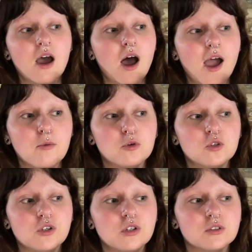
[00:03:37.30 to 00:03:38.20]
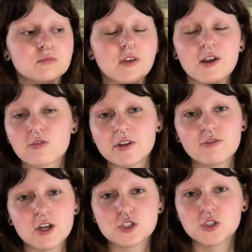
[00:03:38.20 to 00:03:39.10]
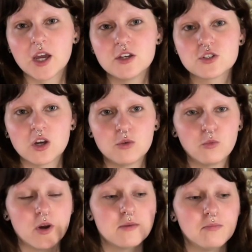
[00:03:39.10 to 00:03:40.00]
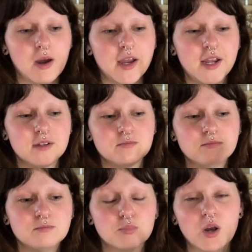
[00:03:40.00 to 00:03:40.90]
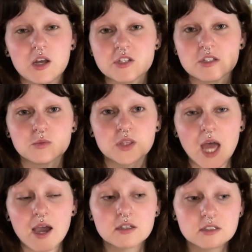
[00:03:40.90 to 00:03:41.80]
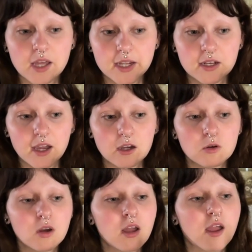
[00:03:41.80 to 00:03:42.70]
I will kind of refresh you guys on what my process with that is like now.